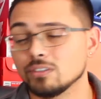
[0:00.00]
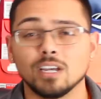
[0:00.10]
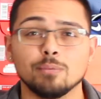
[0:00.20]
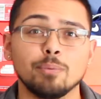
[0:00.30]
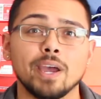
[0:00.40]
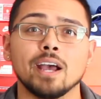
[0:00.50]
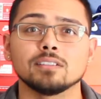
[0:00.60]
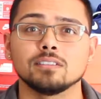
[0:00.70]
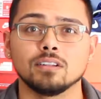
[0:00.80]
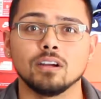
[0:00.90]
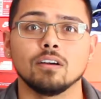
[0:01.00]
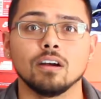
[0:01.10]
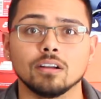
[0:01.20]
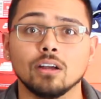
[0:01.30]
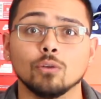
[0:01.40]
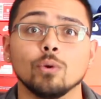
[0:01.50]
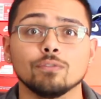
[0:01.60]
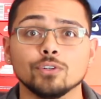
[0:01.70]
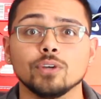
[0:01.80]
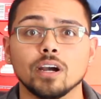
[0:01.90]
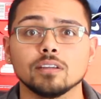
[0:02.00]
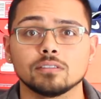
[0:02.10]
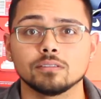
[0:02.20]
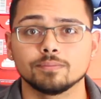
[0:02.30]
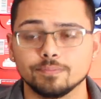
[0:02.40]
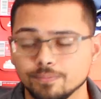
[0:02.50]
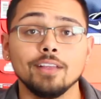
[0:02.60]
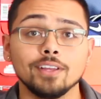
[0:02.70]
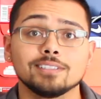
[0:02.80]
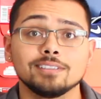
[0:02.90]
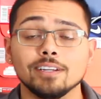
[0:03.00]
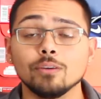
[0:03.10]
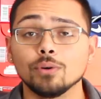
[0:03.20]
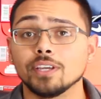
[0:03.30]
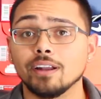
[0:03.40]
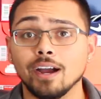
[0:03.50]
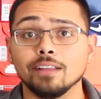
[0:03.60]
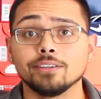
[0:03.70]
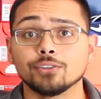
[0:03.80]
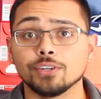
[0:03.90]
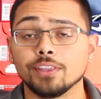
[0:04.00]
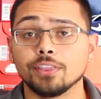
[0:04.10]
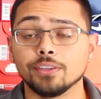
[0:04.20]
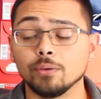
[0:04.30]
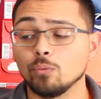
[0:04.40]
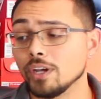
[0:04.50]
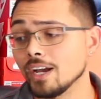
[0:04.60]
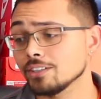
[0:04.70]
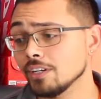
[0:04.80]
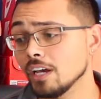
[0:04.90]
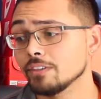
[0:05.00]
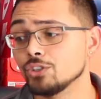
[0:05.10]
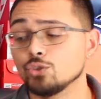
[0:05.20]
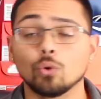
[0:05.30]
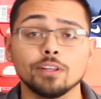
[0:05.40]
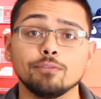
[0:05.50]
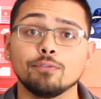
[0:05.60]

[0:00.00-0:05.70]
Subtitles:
type of pass colorway for you guys? And then sticking with that island green theme, we actually have a Jordan